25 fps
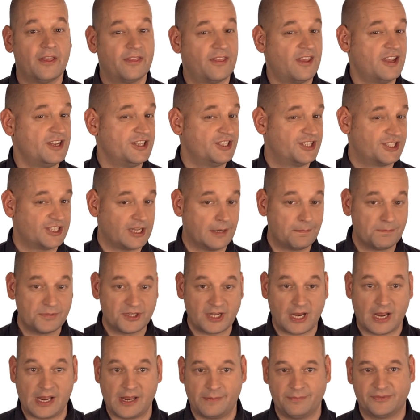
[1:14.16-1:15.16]
They
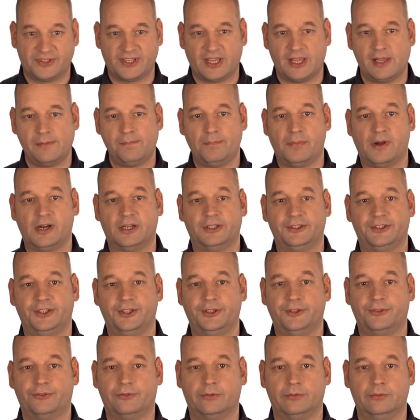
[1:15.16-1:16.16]
sometimes help
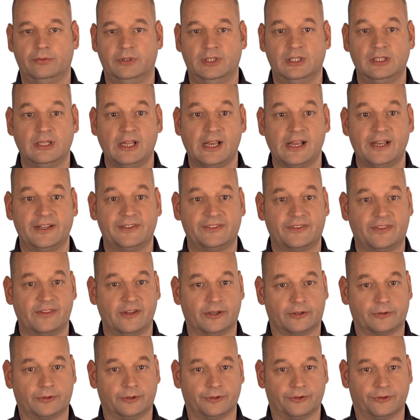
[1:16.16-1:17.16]
parties to realize their
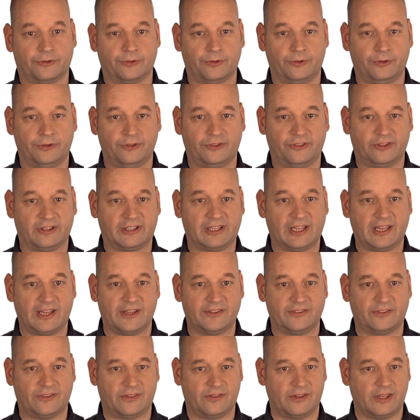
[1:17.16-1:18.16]
concerns
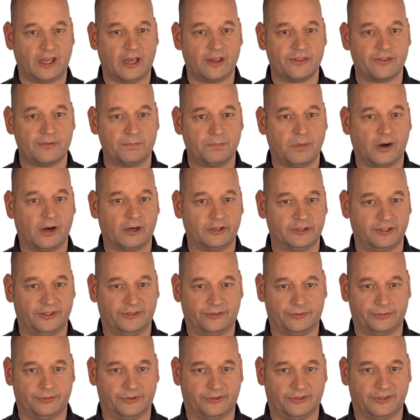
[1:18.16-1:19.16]
against the other
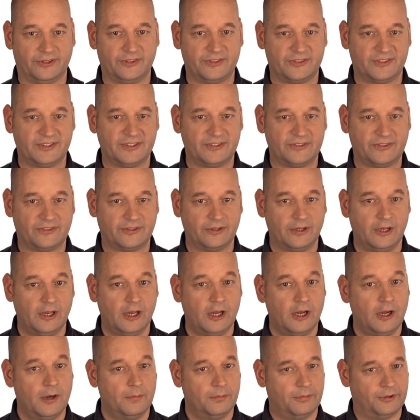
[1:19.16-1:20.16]
party's resistance,
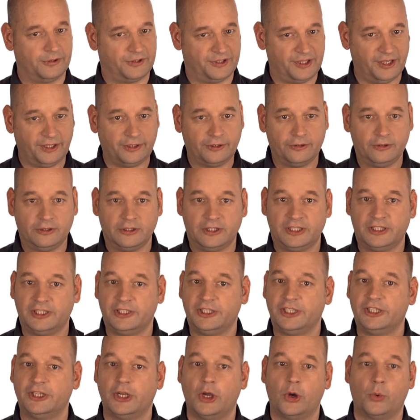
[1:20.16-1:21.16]

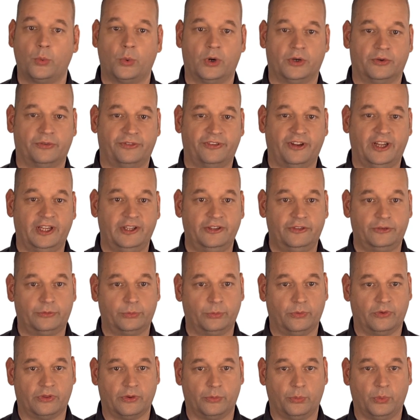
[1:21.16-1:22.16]
particularly when faced
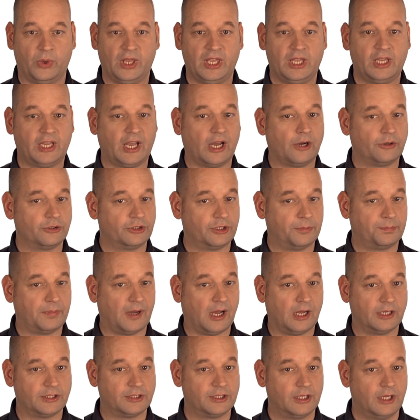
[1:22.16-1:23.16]
with a weak
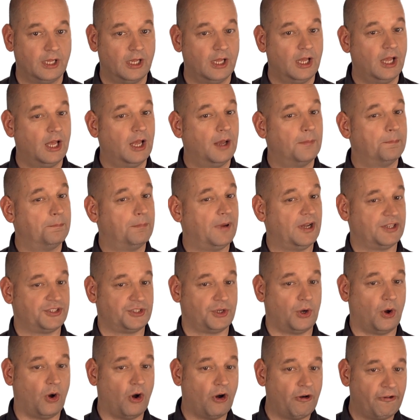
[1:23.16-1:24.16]
counterpart, but
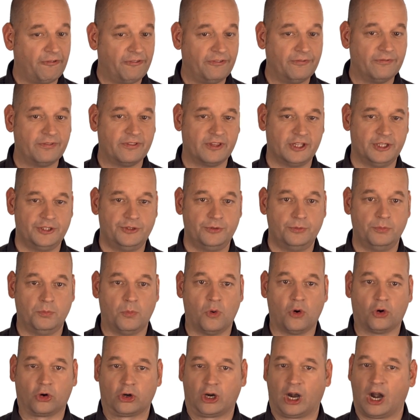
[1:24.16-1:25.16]
often they do
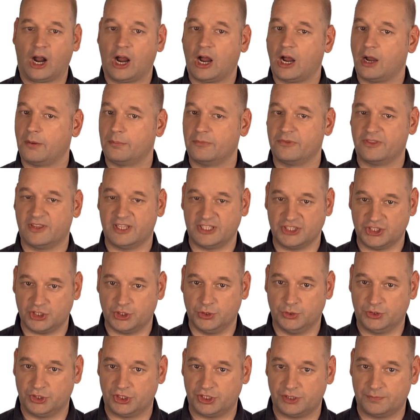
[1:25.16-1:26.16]
more harm than
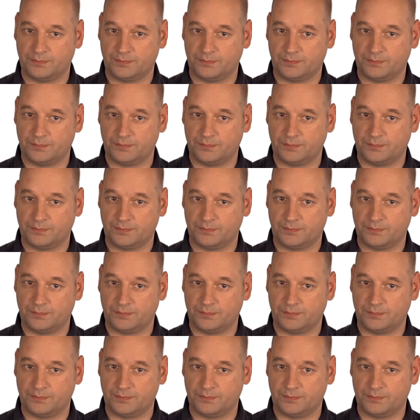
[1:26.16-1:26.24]
good.